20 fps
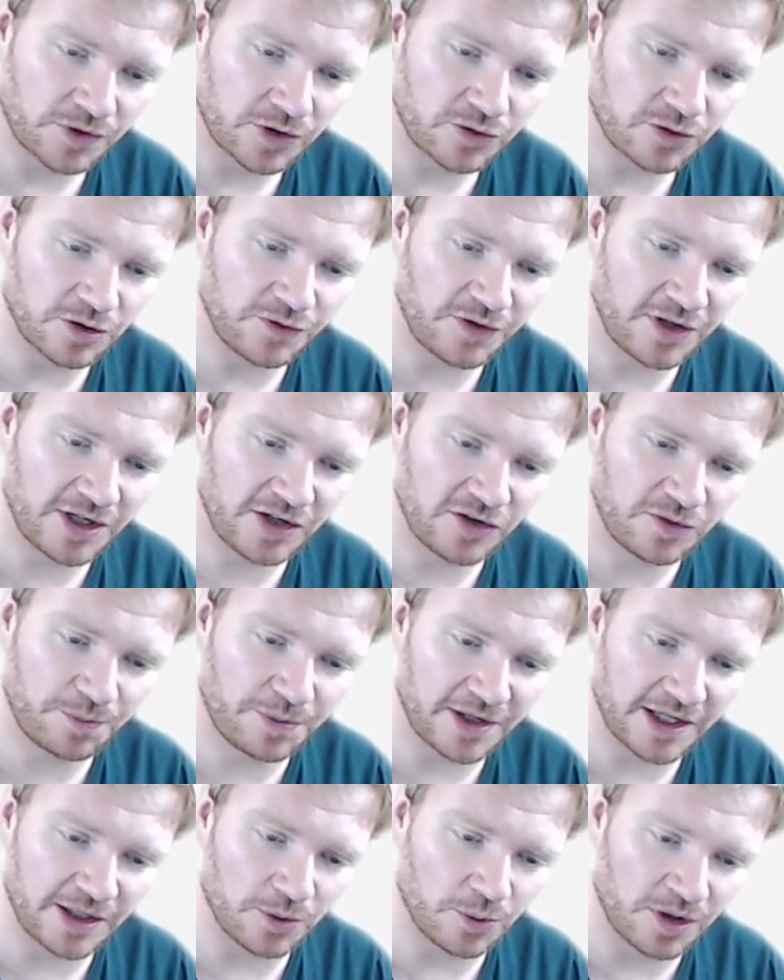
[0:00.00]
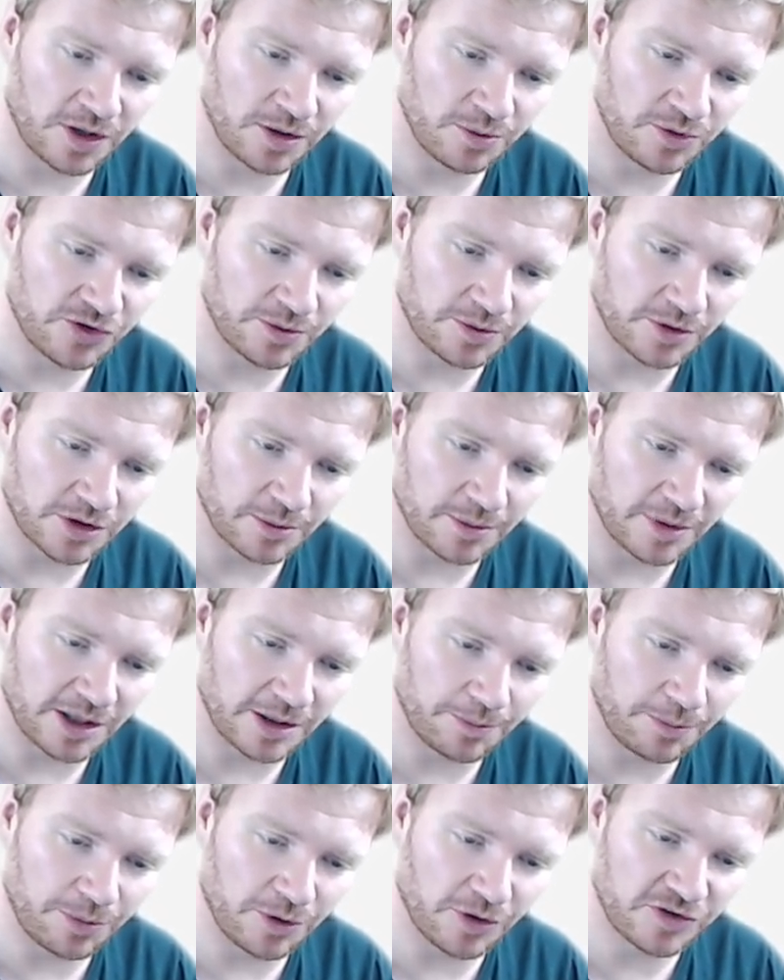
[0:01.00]
So if here's plate 1, which I'm going to
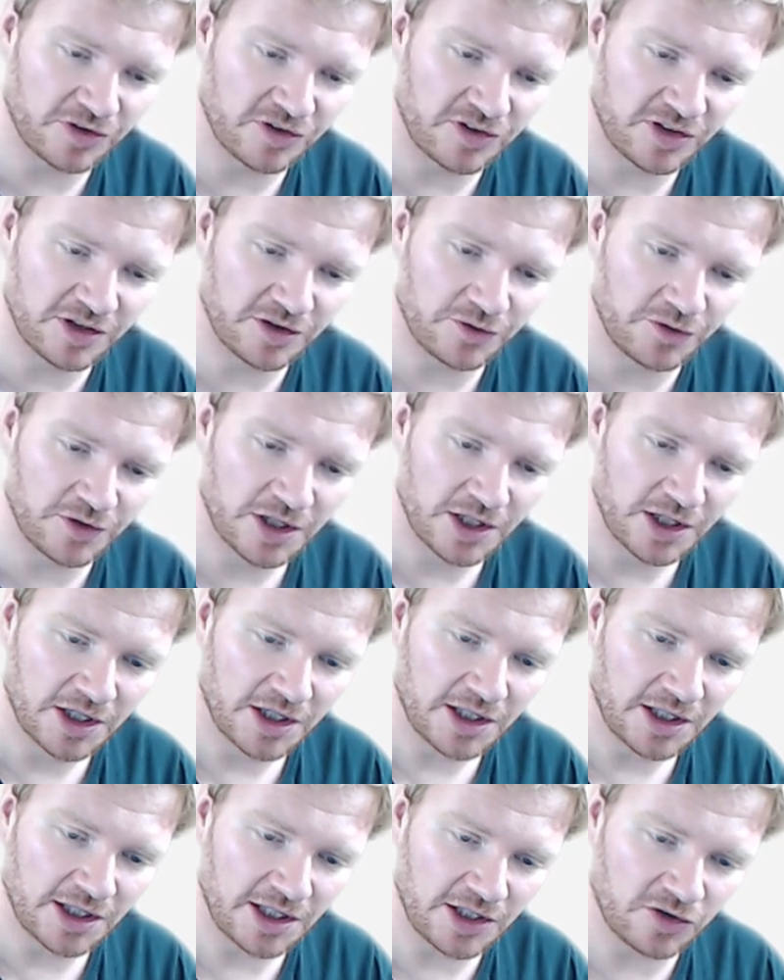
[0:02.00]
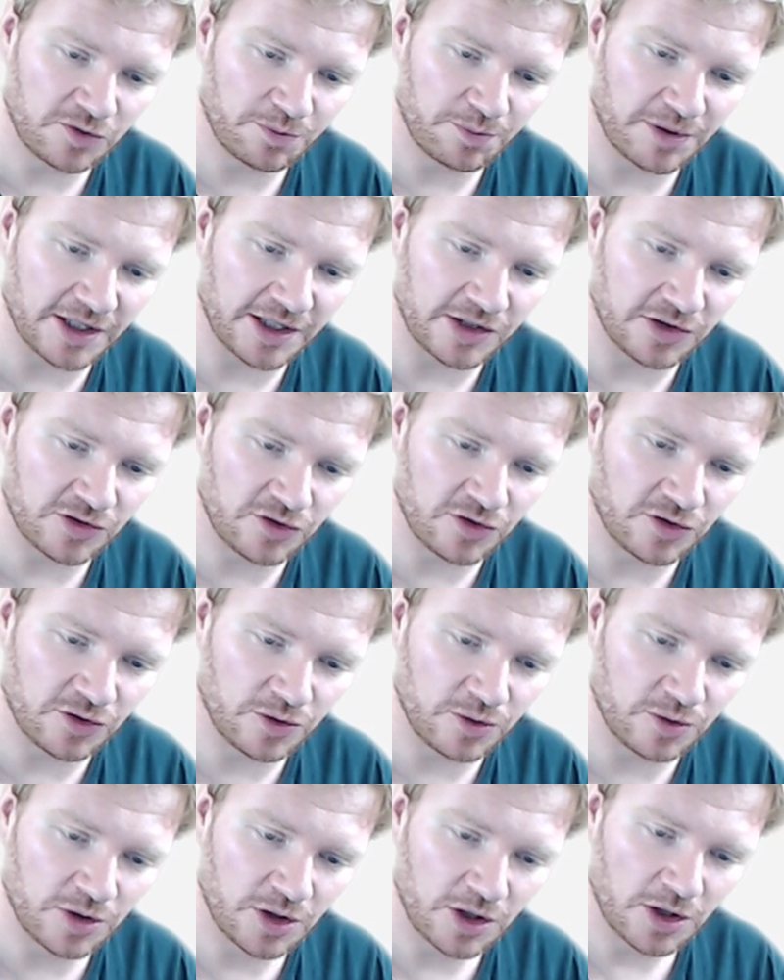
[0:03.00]
make positive, here's plate
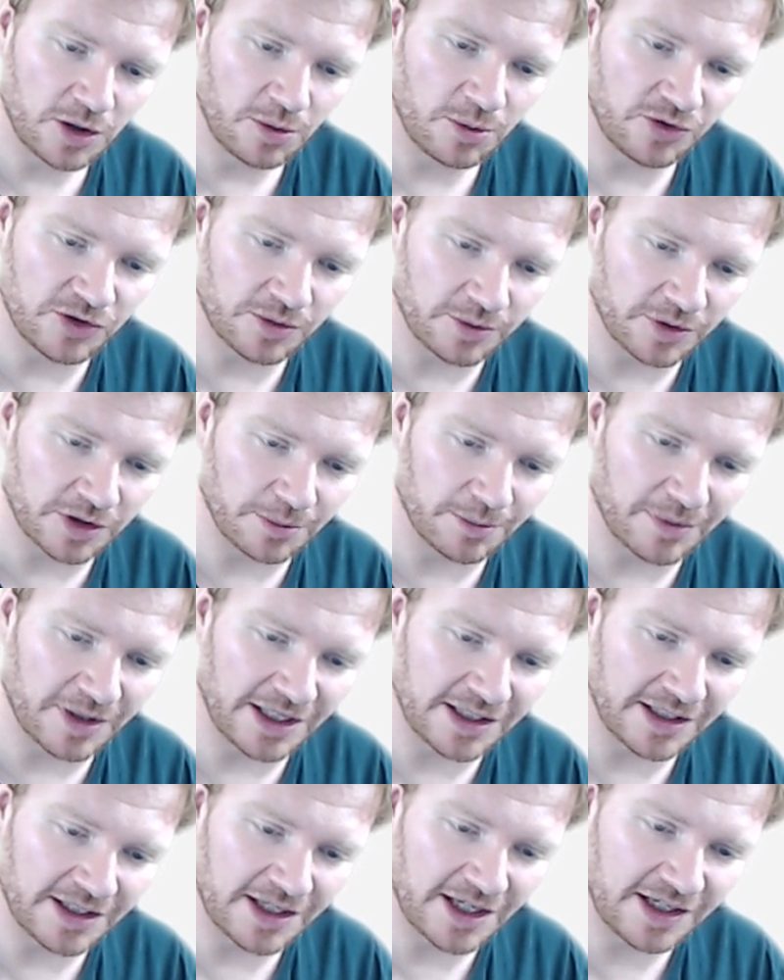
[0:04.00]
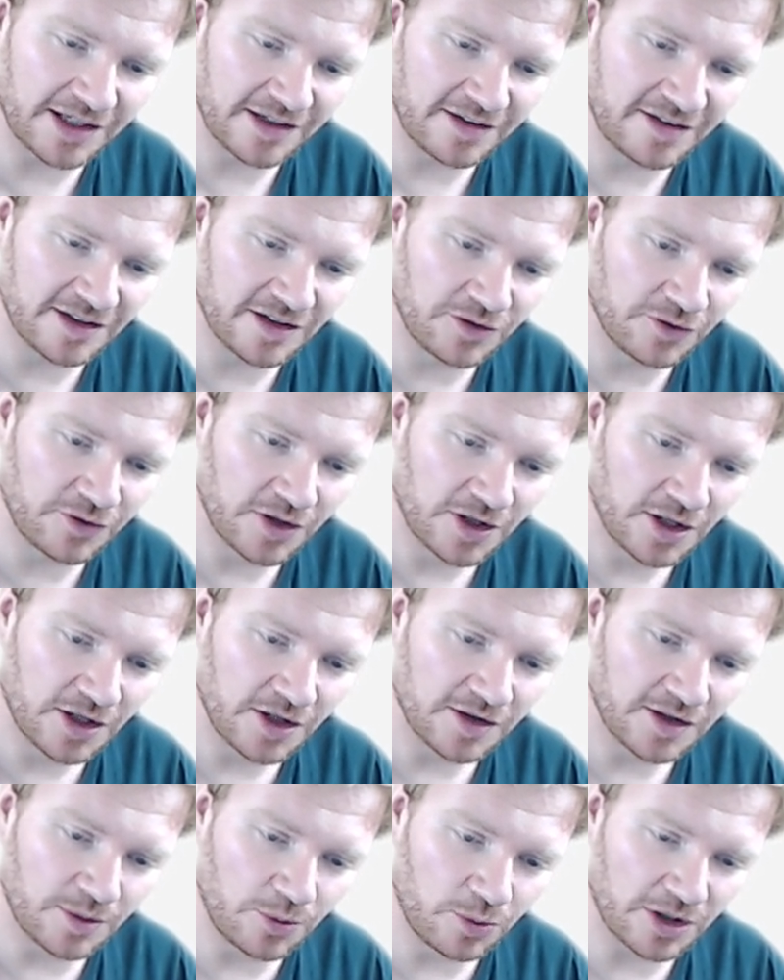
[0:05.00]
2, which I'm going to make negative,
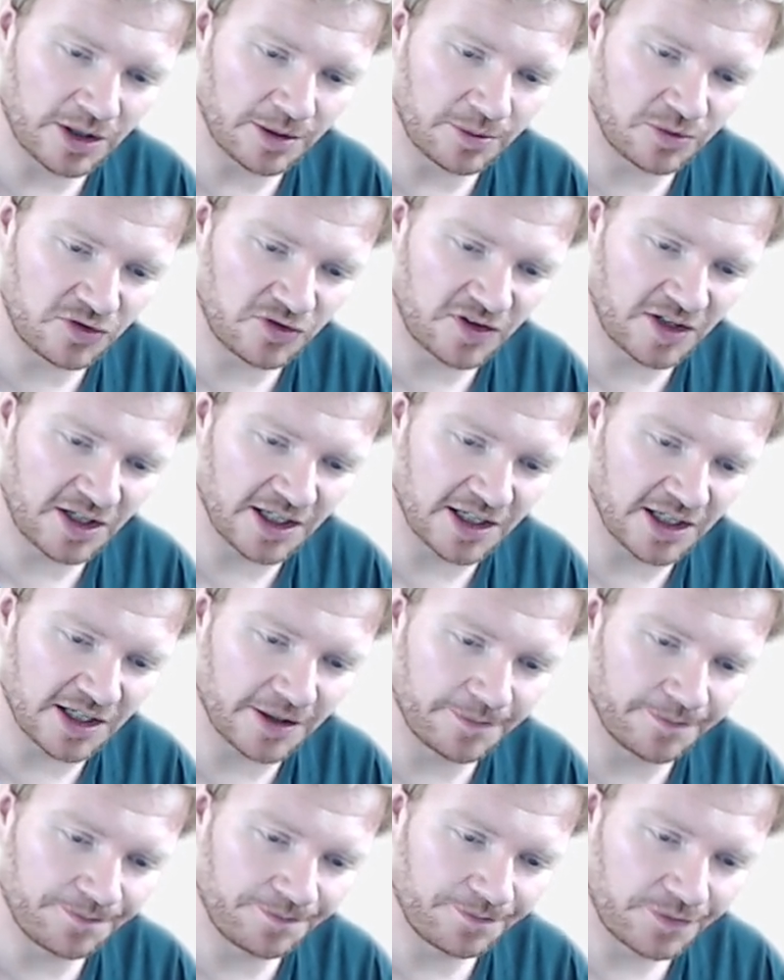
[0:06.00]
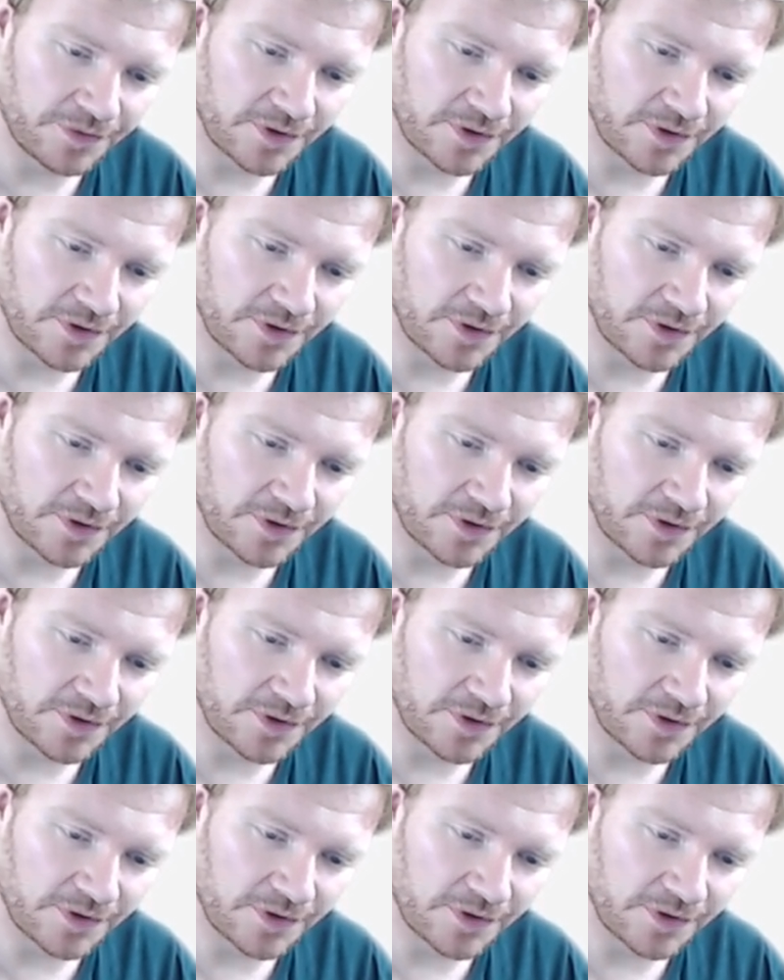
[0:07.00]
then what I'm saying